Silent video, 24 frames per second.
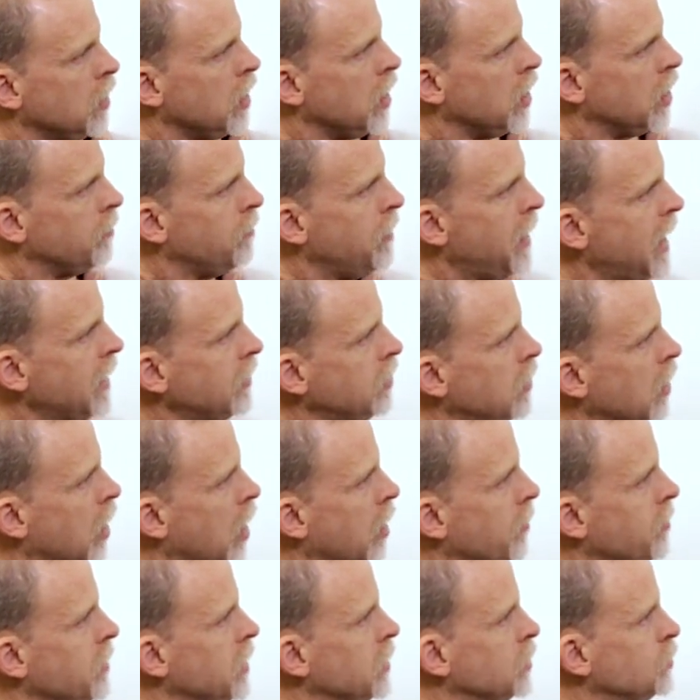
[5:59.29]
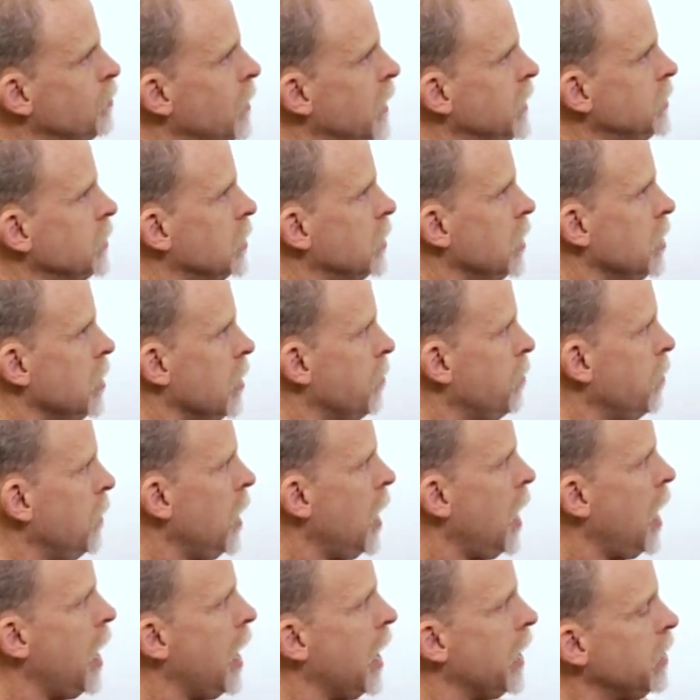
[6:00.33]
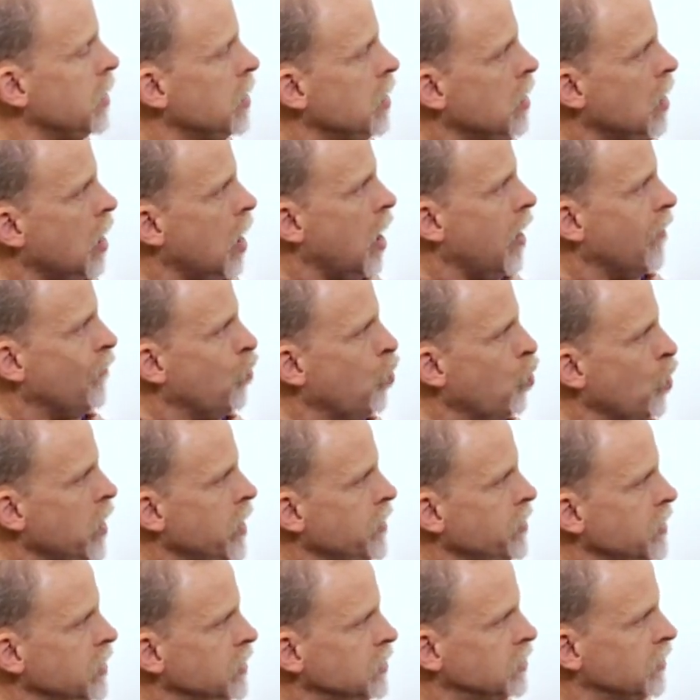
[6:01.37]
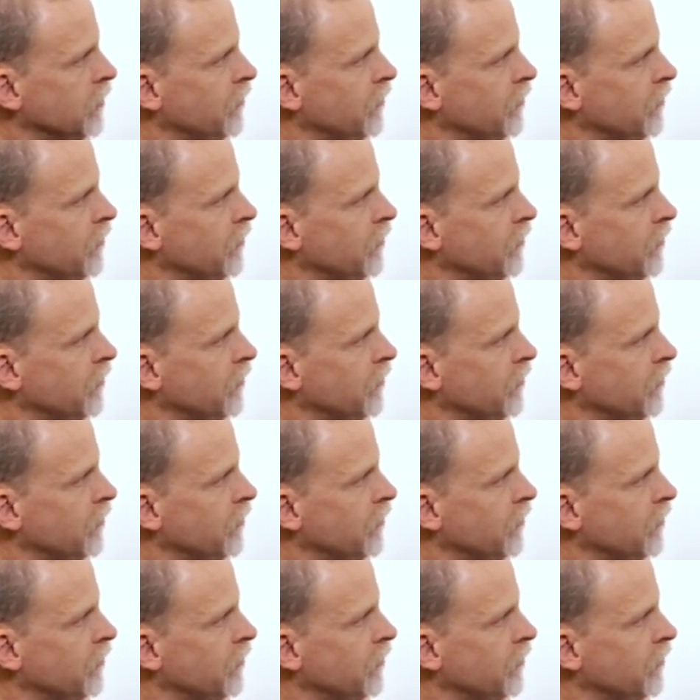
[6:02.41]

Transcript: And a bathtub is basically the plot of when these